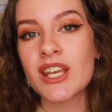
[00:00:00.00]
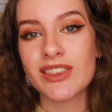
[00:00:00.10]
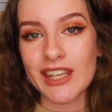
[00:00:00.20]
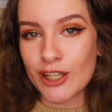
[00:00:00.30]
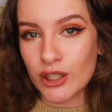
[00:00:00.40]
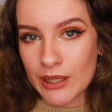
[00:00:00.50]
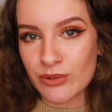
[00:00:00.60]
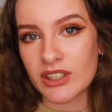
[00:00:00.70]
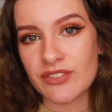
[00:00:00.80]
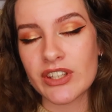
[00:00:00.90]
They're not allowed
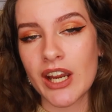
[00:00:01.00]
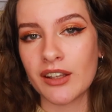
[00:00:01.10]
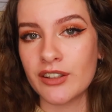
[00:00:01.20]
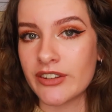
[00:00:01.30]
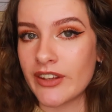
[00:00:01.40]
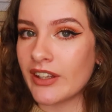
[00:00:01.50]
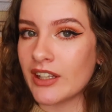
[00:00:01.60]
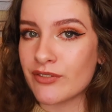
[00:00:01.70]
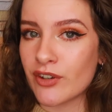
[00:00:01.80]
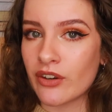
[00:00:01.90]
to leave the island that they
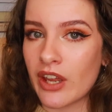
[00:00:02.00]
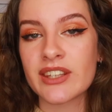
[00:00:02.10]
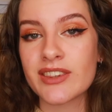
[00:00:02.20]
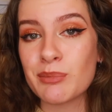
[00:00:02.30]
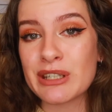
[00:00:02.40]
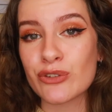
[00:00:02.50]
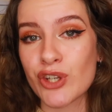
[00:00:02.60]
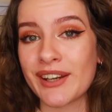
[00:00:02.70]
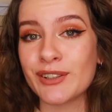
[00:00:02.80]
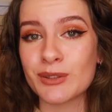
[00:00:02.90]
live on. The middle
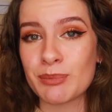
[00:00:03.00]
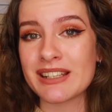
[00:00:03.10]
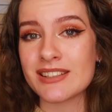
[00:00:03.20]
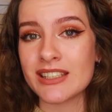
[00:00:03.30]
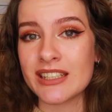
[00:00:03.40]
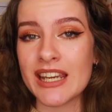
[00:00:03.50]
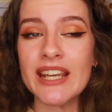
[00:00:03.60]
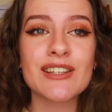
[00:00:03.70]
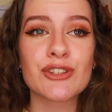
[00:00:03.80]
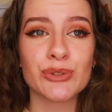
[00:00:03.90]
child, Betty,
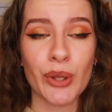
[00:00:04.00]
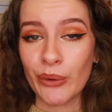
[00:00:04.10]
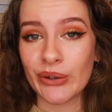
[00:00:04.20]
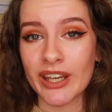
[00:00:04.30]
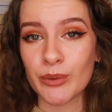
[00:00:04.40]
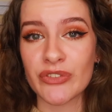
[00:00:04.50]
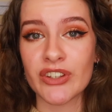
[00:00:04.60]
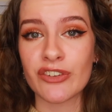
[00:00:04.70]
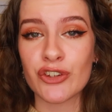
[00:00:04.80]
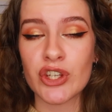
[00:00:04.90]
is not okay with
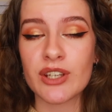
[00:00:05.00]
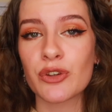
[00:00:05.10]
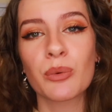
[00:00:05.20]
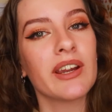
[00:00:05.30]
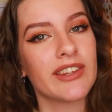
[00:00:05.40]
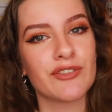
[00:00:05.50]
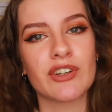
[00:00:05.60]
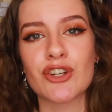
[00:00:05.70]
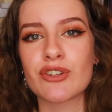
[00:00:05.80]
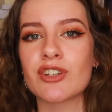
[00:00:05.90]
this. She is quite the
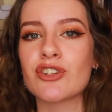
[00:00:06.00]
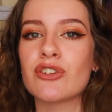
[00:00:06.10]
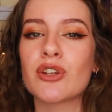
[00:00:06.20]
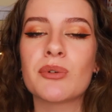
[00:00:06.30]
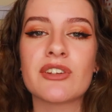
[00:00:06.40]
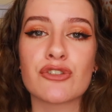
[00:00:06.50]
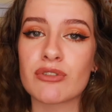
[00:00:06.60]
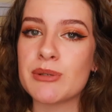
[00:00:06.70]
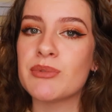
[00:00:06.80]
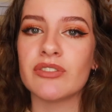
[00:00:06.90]
adventurer. She's always
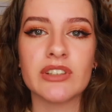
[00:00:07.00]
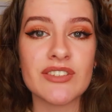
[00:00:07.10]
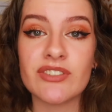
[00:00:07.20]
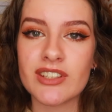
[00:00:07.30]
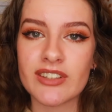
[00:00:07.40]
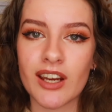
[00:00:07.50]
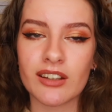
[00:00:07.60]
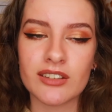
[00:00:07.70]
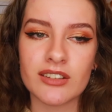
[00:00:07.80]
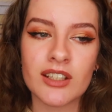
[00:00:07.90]
dreamed of leaving this
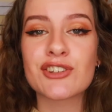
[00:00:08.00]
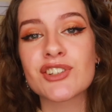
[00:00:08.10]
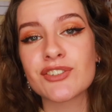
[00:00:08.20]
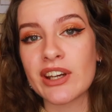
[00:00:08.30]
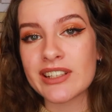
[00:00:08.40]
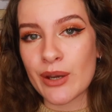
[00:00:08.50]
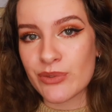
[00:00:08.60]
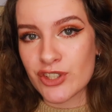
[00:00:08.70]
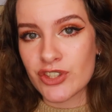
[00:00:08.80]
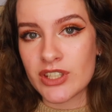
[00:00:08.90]
island. So to find out
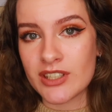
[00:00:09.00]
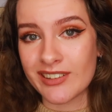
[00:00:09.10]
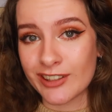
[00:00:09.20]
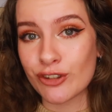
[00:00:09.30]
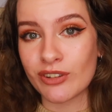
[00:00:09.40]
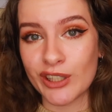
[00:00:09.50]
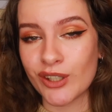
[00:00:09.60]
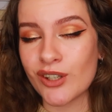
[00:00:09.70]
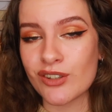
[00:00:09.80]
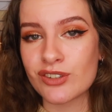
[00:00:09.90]
that she is literally
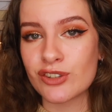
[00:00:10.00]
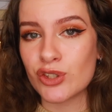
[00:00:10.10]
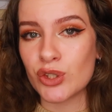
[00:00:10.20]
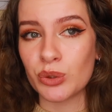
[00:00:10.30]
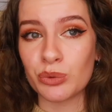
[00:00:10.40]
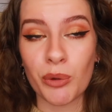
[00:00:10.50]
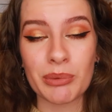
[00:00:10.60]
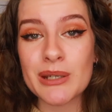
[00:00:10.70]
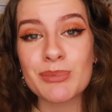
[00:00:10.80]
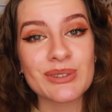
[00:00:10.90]
cursed to not
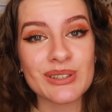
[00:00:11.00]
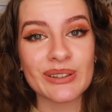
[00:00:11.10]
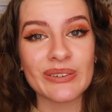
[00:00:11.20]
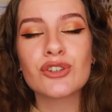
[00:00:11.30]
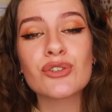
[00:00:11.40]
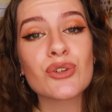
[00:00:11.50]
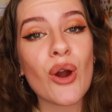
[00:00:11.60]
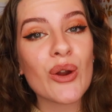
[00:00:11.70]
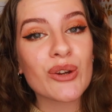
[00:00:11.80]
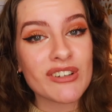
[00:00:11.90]
be able to does
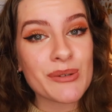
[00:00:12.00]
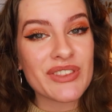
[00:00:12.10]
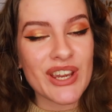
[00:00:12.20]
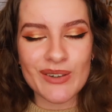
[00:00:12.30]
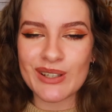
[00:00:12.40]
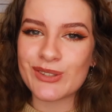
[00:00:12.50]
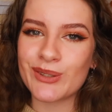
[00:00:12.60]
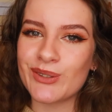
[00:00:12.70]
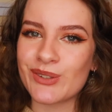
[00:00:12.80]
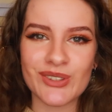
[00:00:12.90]
not agree with her at
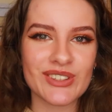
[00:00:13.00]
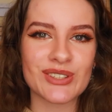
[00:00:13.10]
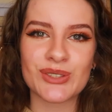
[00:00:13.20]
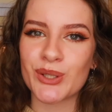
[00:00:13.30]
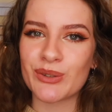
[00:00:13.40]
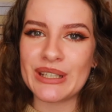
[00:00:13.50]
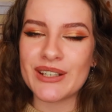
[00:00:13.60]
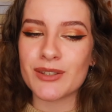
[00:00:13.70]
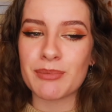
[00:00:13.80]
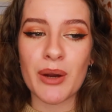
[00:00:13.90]
all. So this story
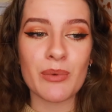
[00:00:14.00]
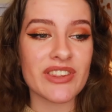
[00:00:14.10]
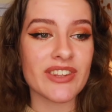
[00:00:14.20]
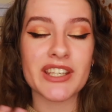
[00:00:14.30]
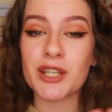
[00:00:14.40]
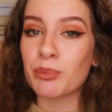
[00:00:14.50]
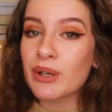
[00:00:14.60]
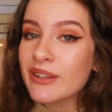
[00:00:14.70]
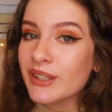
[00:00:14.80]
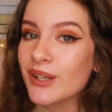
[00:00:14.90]
is about whether they can
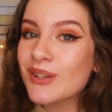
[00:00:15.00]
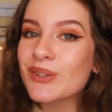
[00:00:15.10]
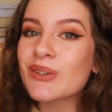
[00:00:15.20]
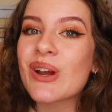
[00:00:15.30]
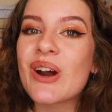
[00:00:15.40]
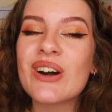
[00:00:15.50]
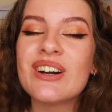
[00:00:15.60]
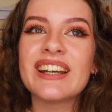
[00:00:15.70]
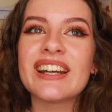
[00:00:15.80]
break the curse or not.